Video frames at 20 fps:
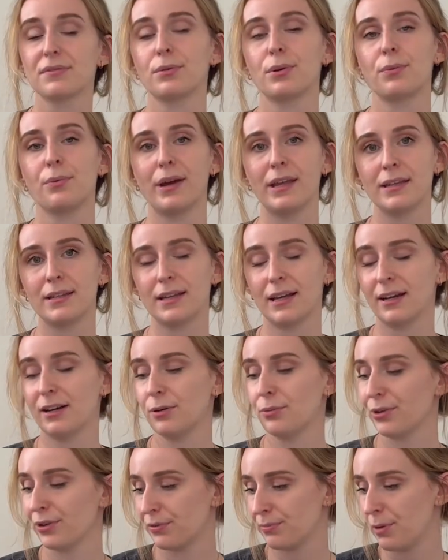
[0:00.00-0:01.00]
We went there
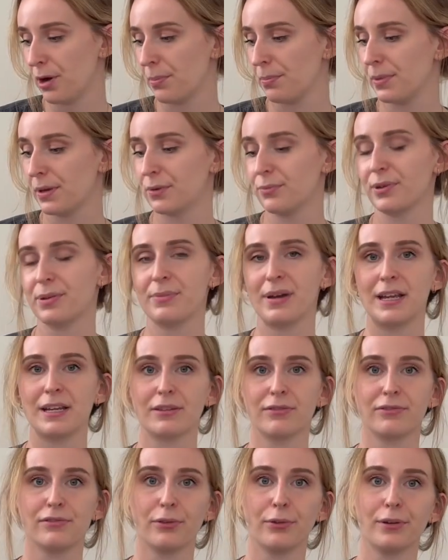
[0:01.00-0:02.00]
with Poppy, we made a
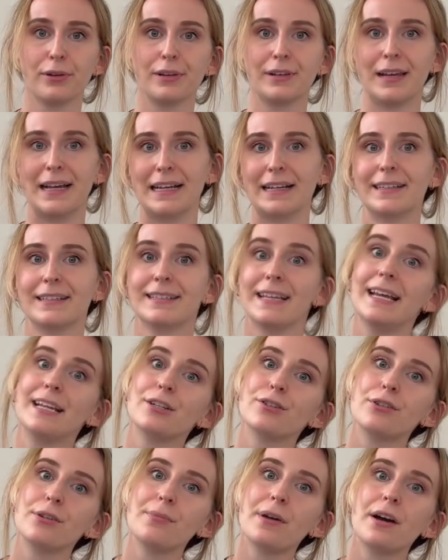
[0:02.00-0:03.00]
full day
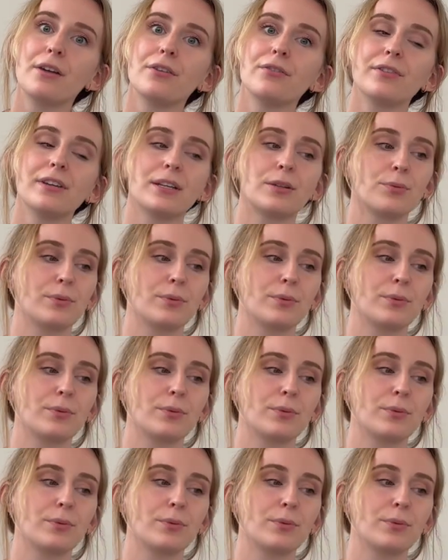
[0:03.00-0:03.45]
trip out of it.